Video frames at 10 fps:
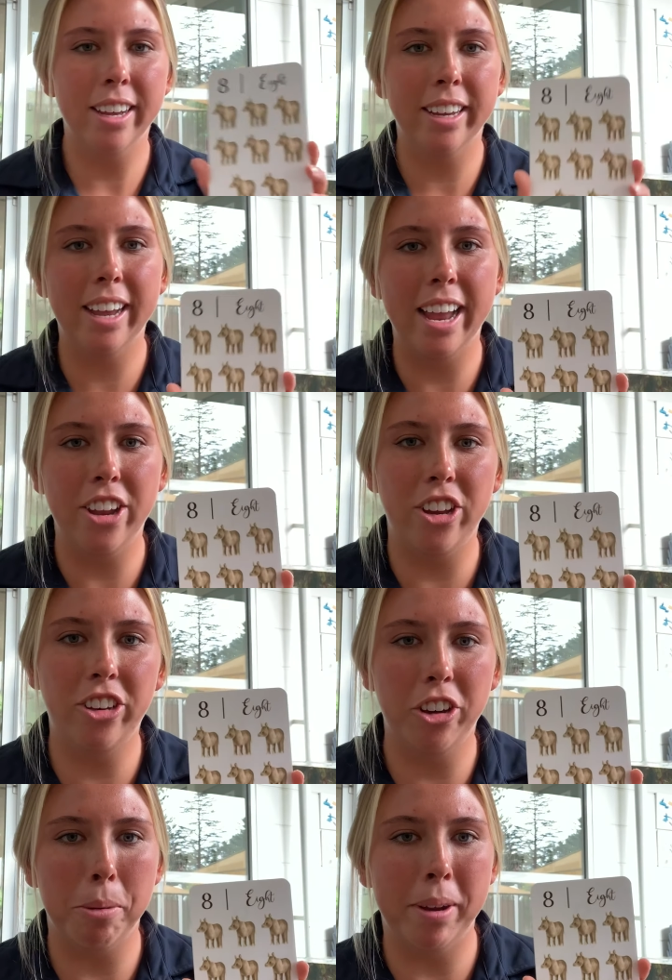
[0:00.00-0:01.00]
Can you
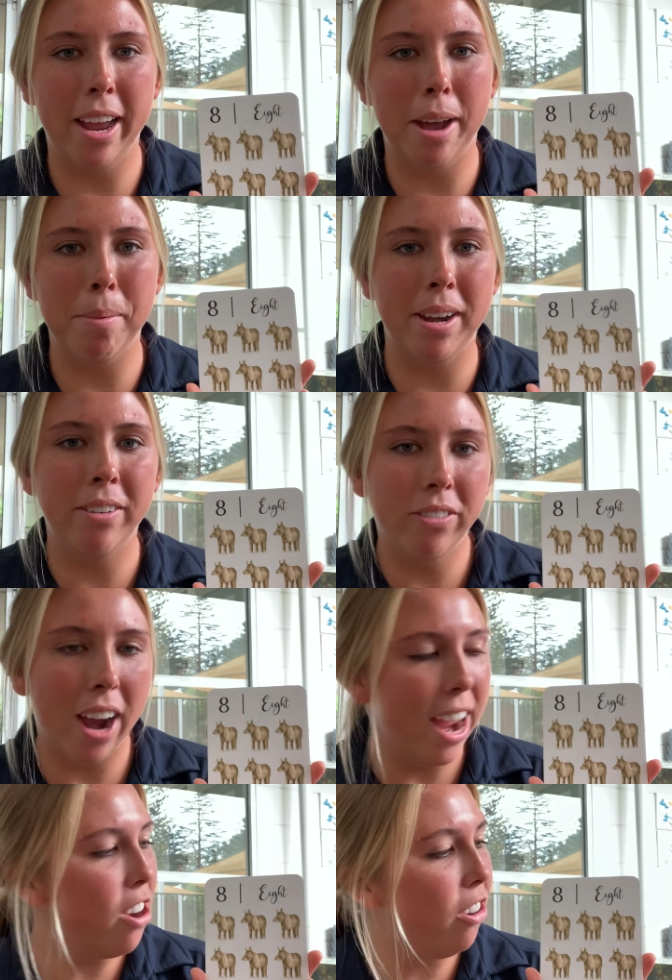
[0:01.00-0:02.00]
tell me how many
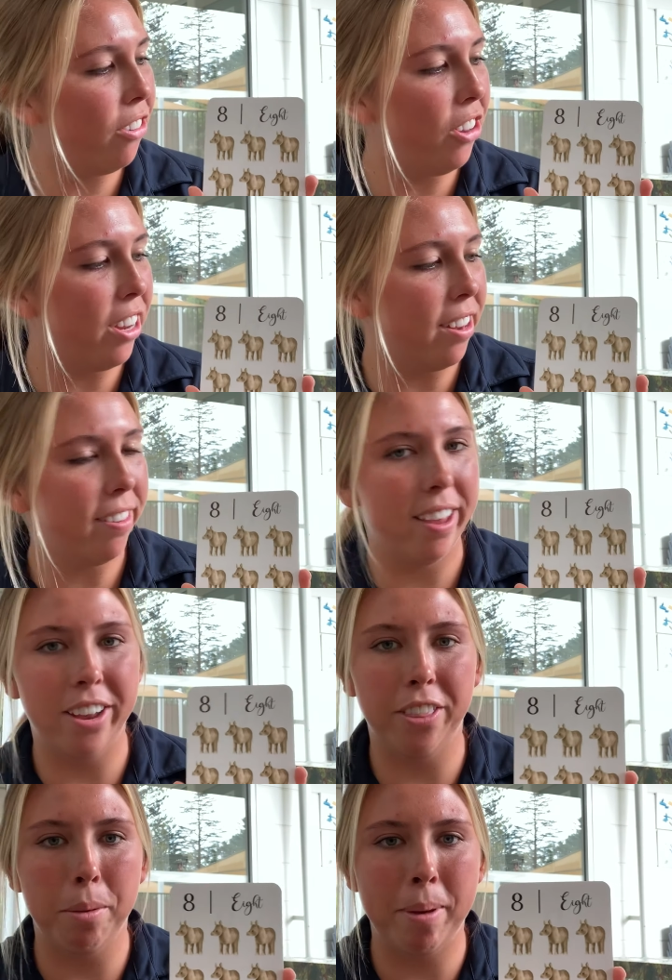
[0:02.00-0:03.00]
rhinos you can see
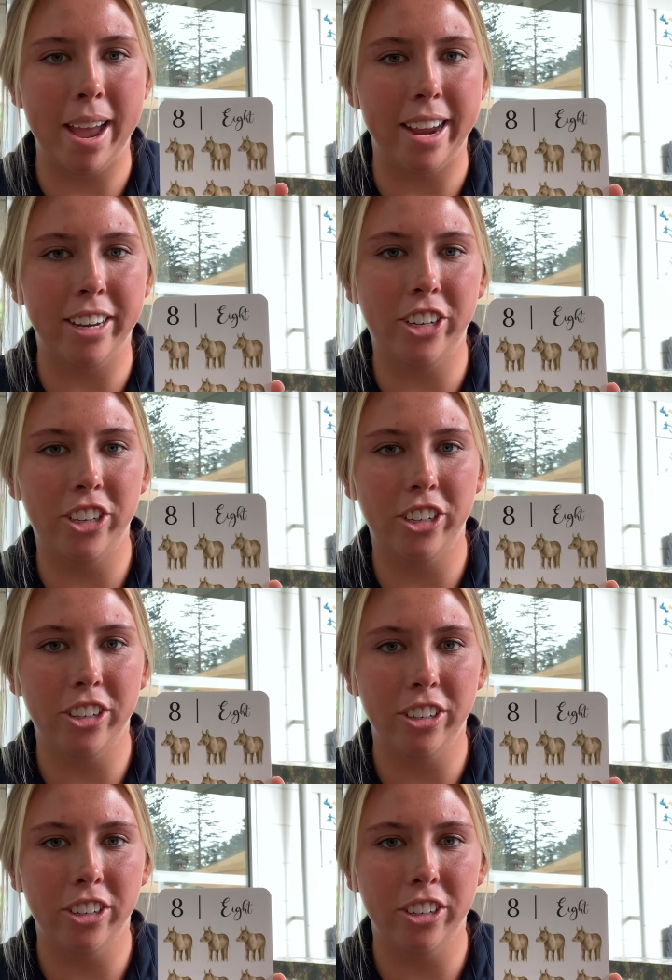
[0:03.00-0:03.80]
on the page?